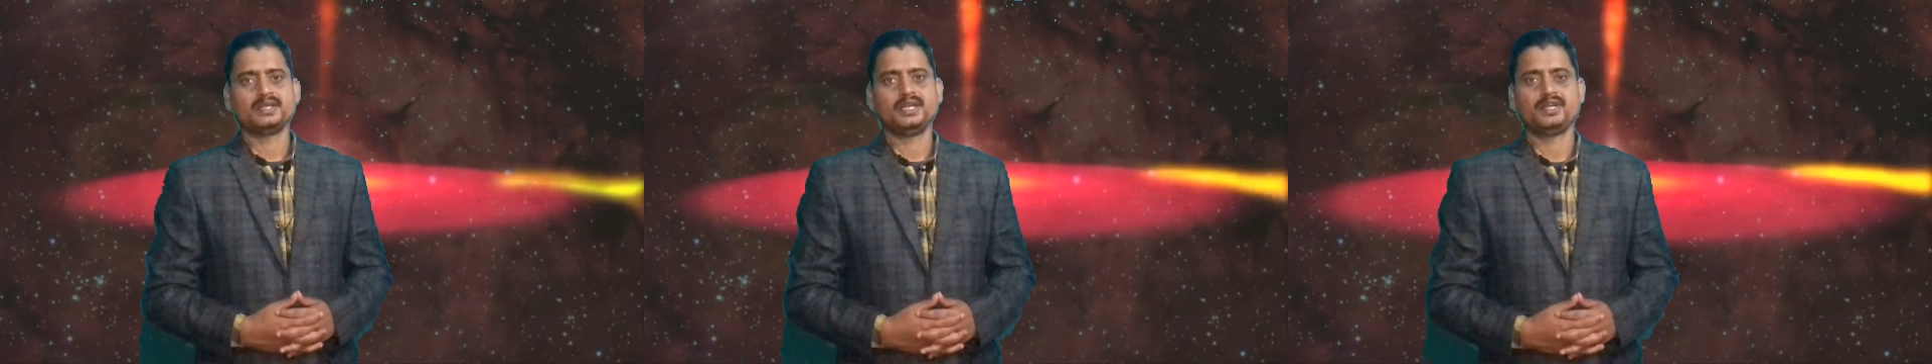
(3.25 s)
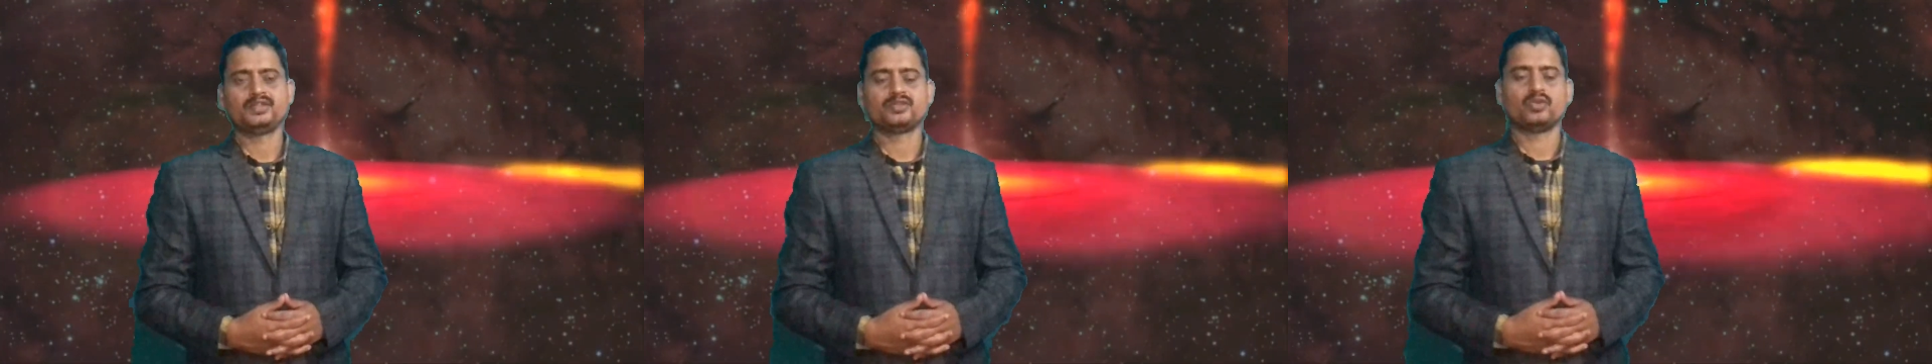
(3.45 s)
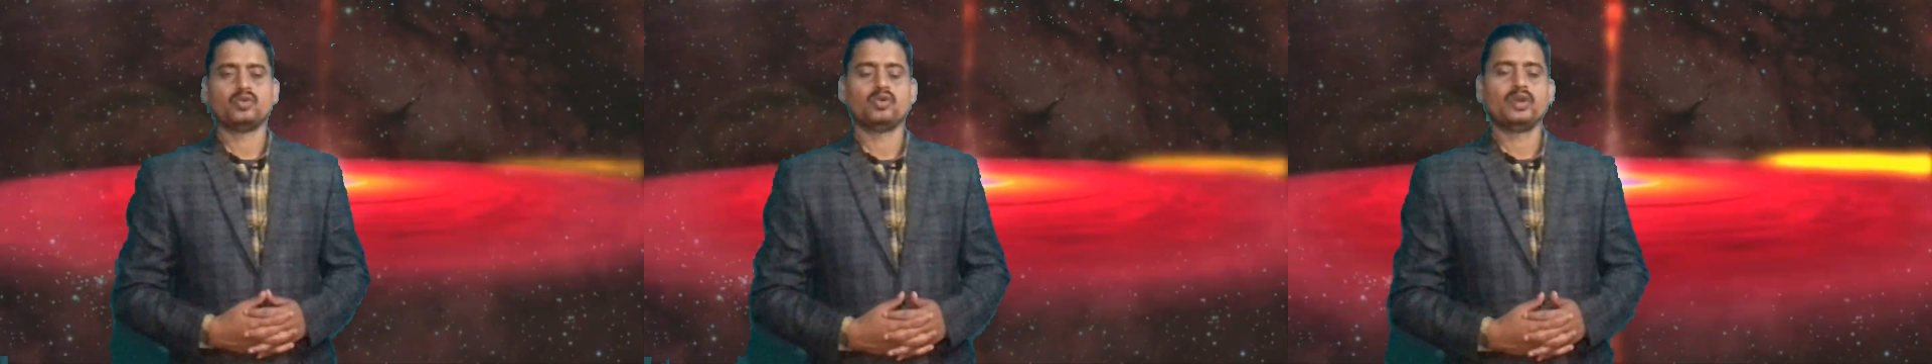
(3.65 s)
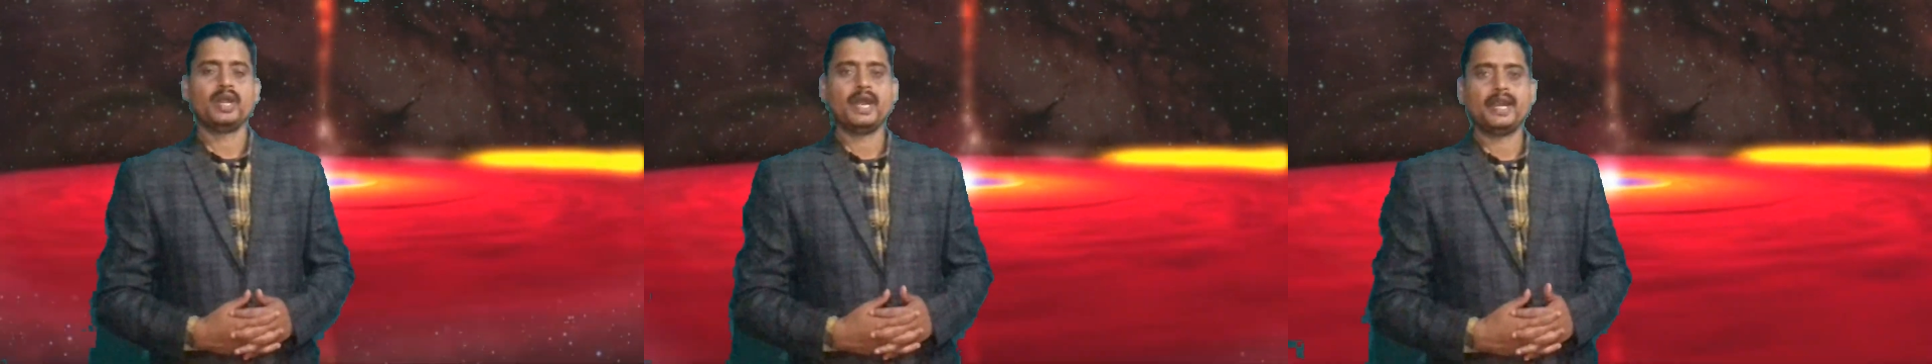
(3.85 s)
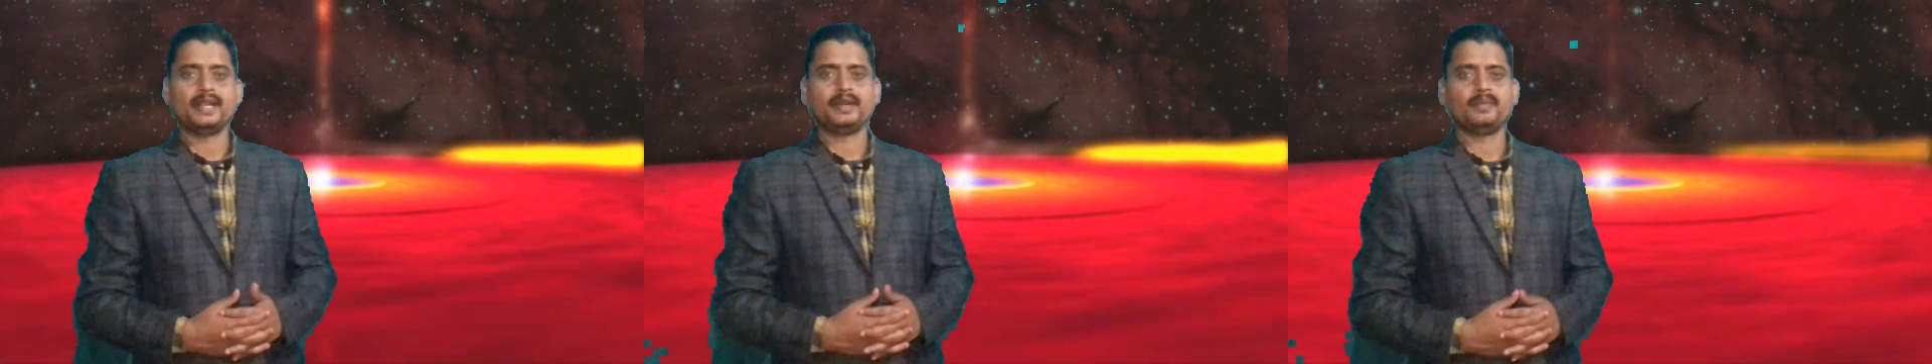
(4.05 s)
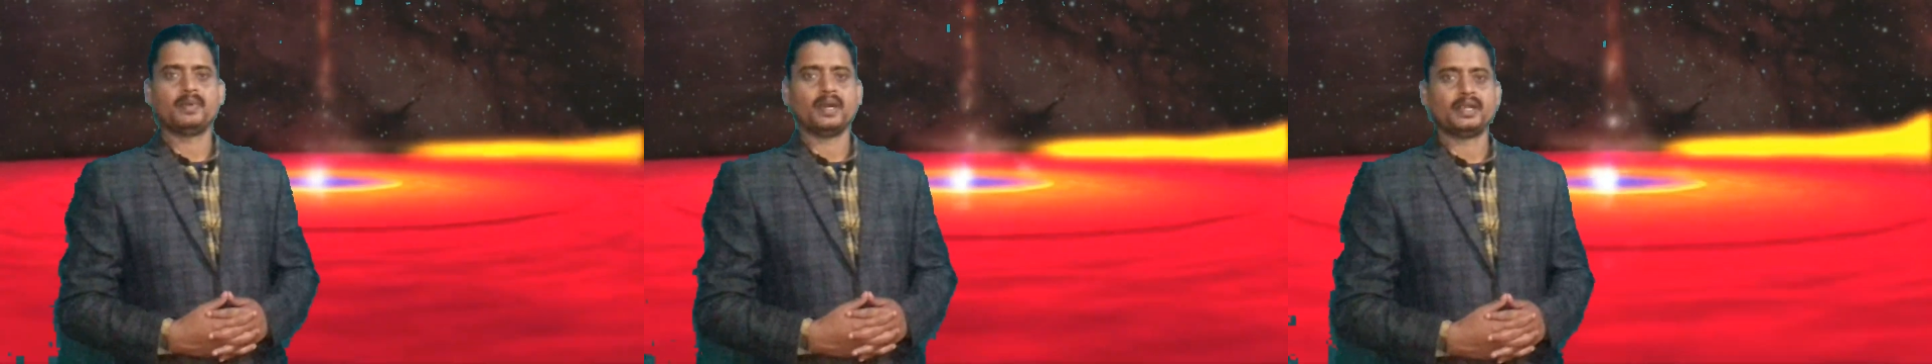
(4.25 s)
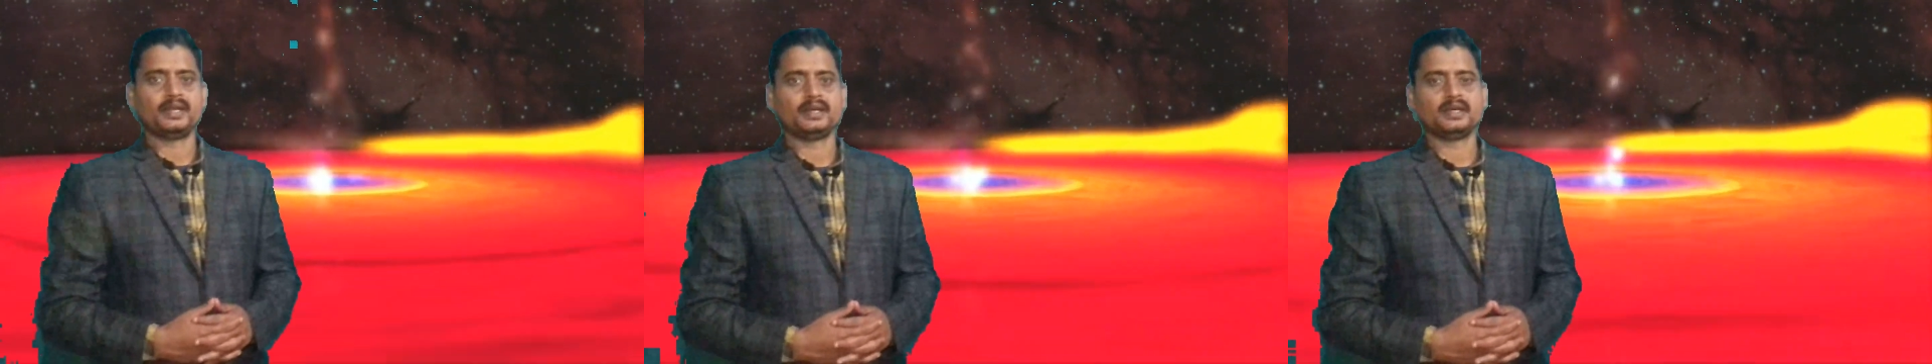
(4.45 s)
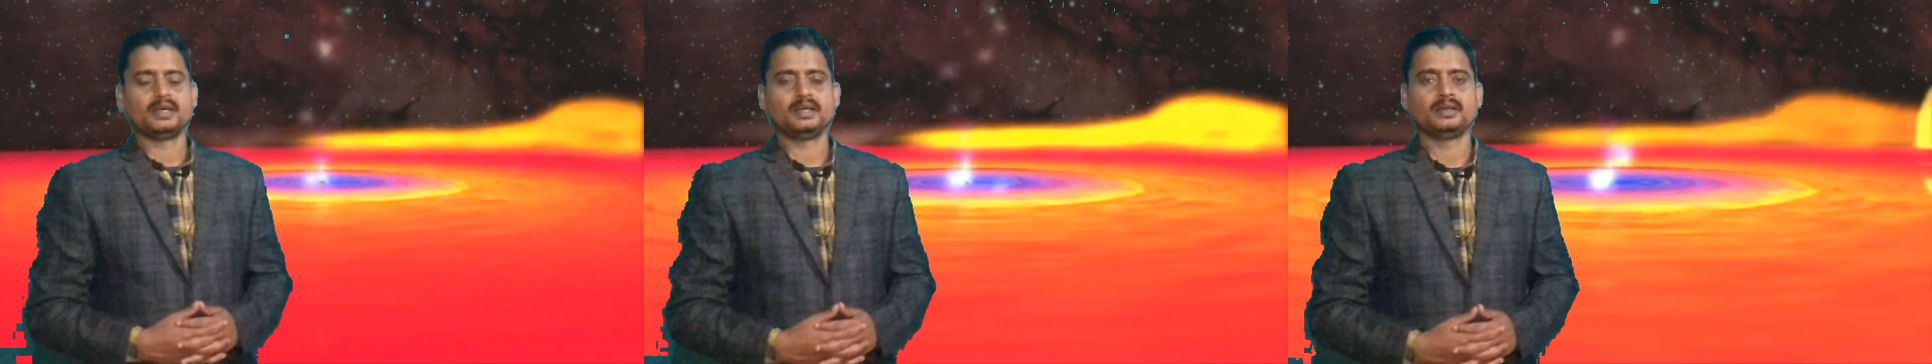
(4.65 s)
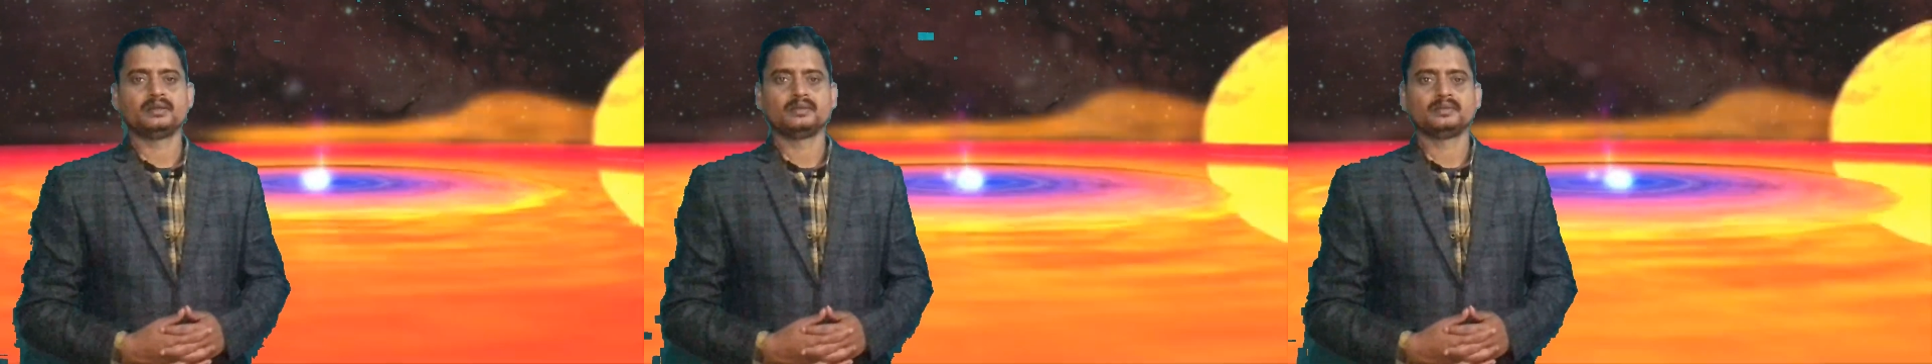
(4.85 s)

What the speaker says: its own antiparticle.